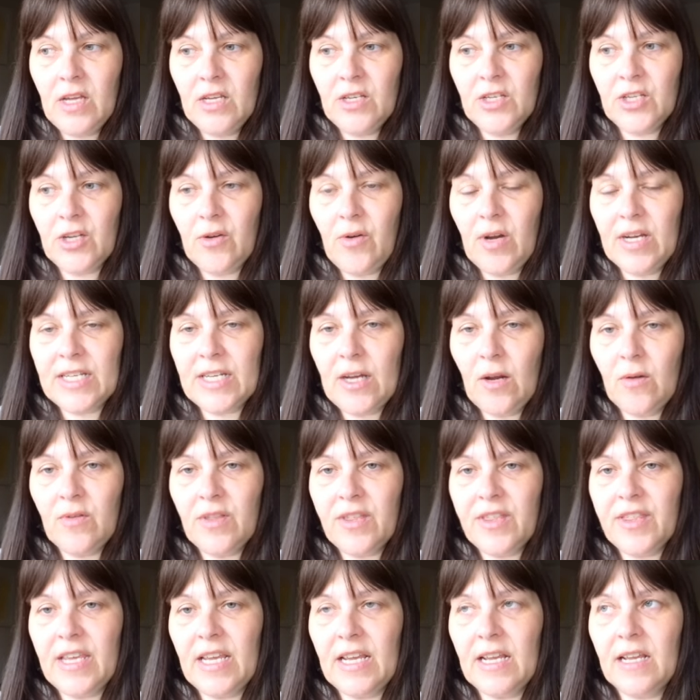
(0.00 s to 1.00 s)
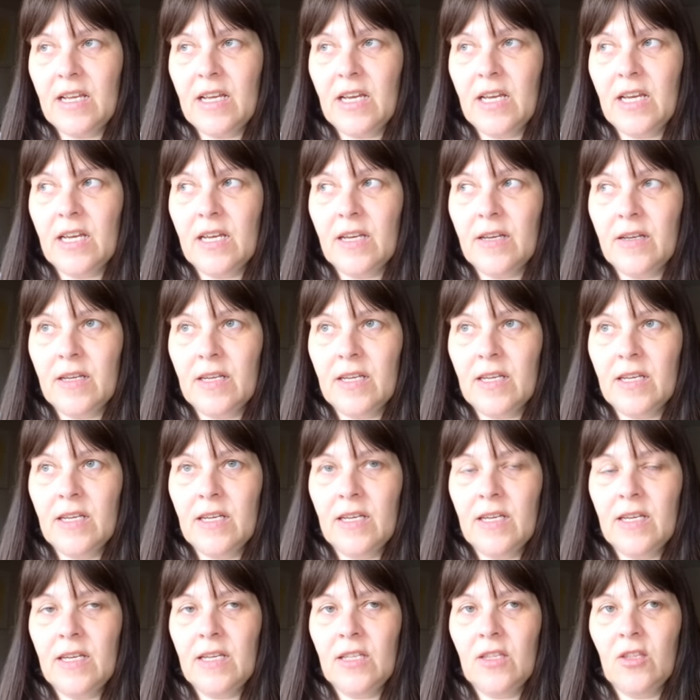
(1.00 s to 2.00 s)
So I don't think
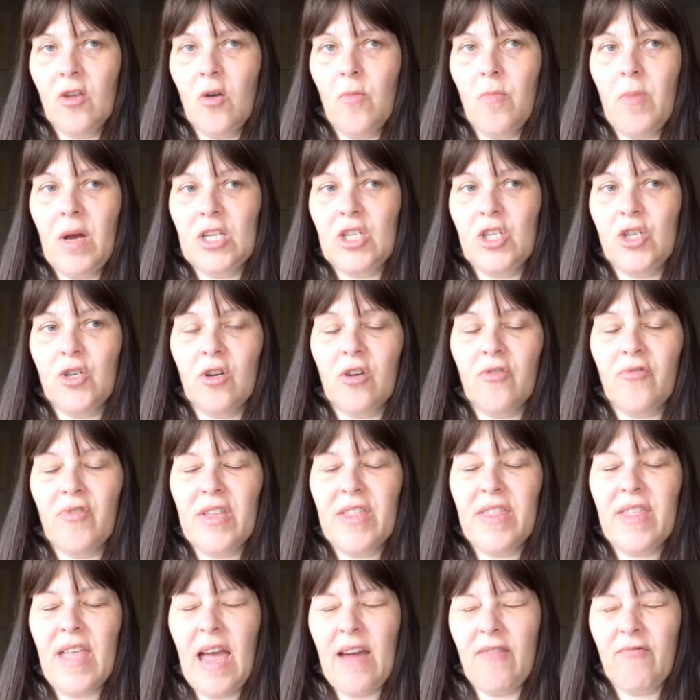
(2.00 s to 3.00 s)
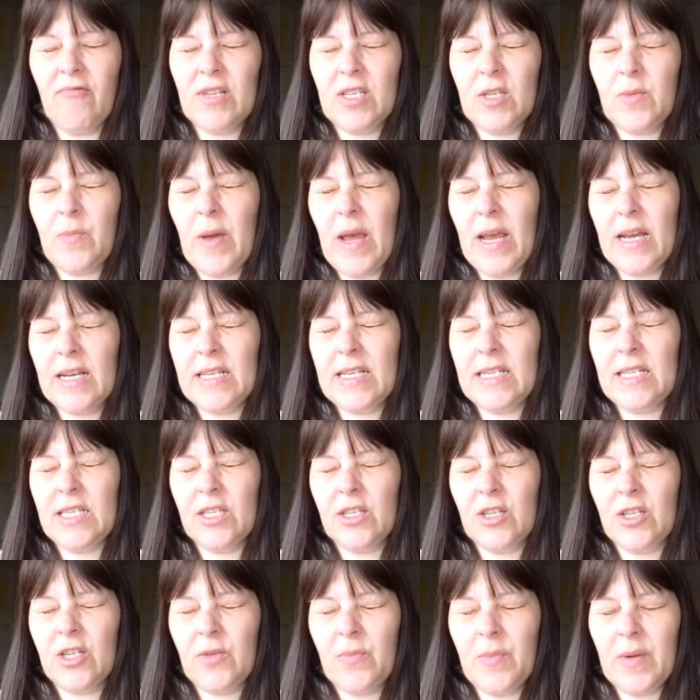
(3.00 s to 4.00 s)
that my sugar in that respect is
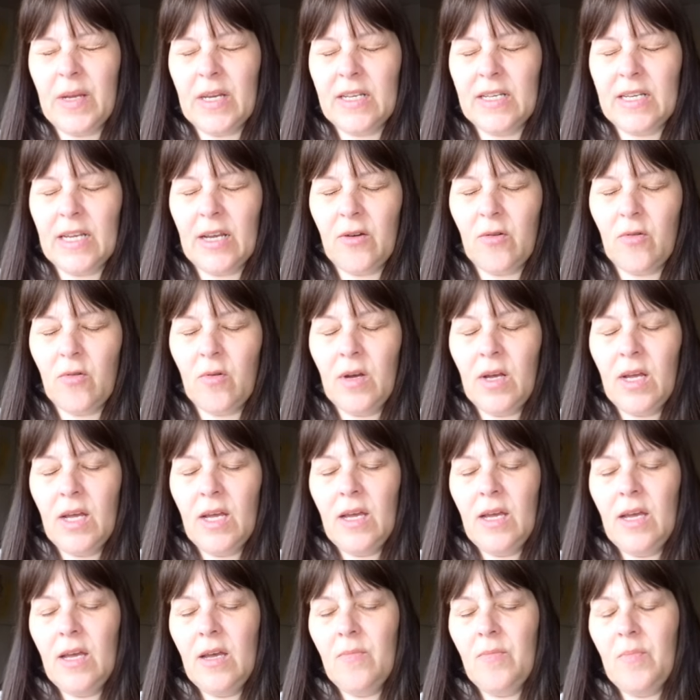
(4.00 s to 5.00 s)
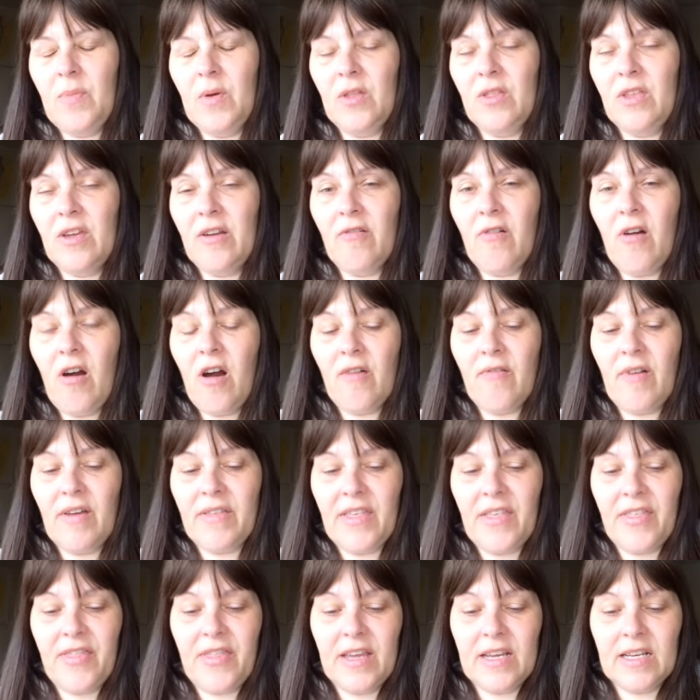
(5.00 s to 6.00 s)
such a big deal. But there are
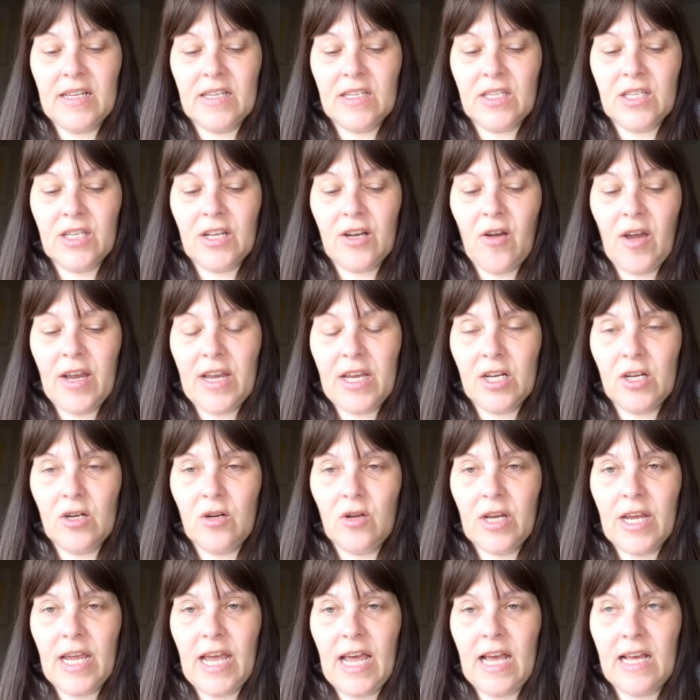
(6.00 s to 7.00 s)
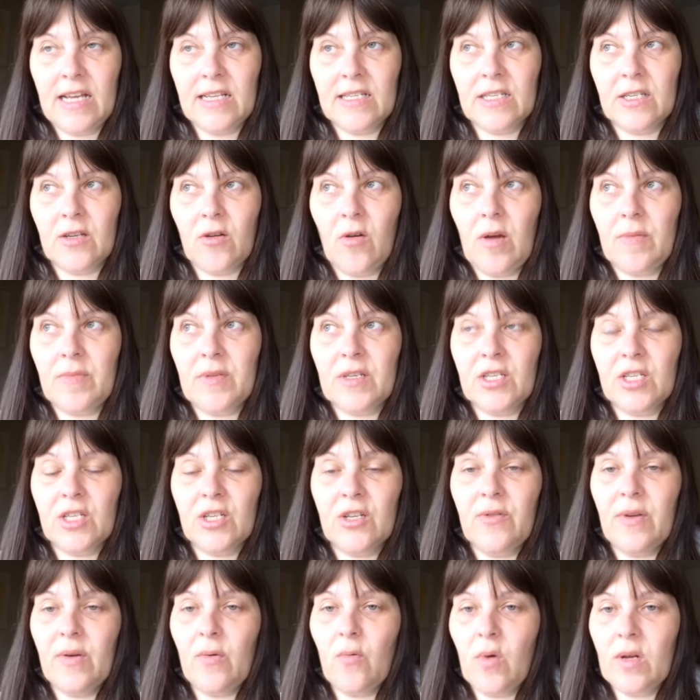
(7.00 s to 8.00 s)
other things that I can look at. So I'm just
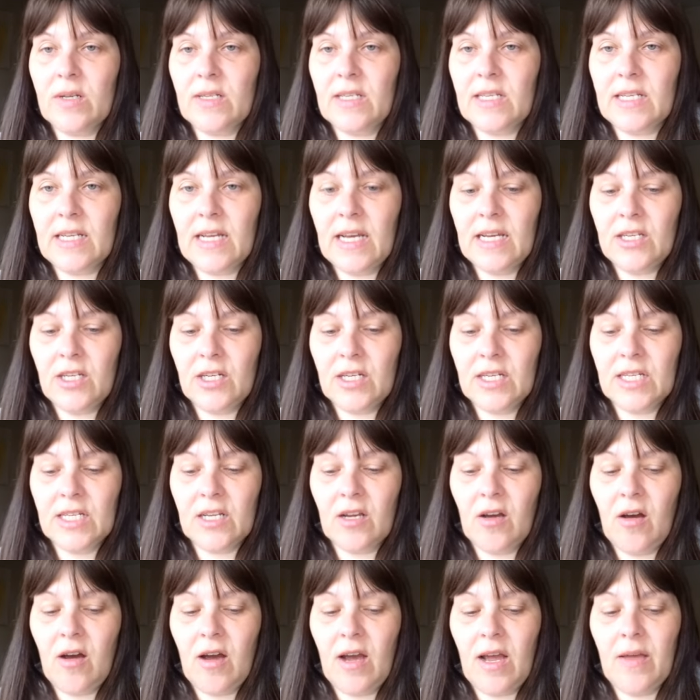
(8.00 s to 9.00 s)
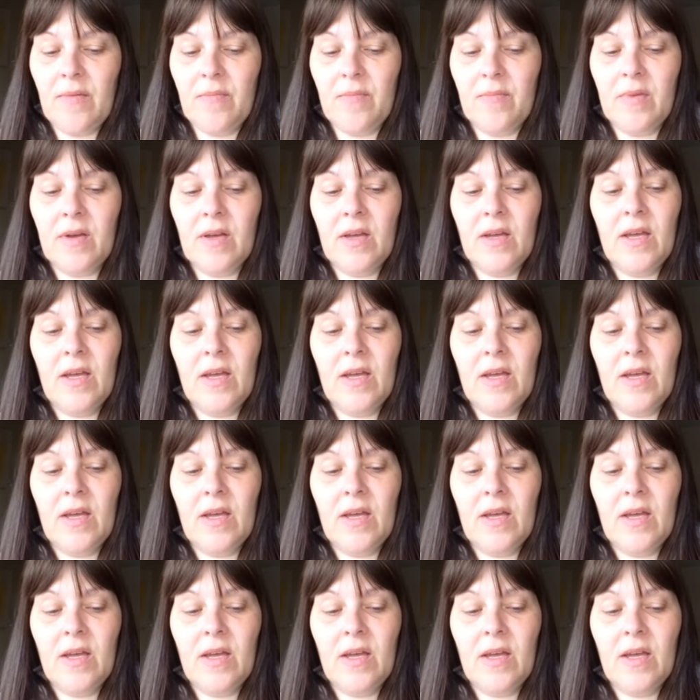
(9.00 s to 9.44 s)
going to do it one stage at a time.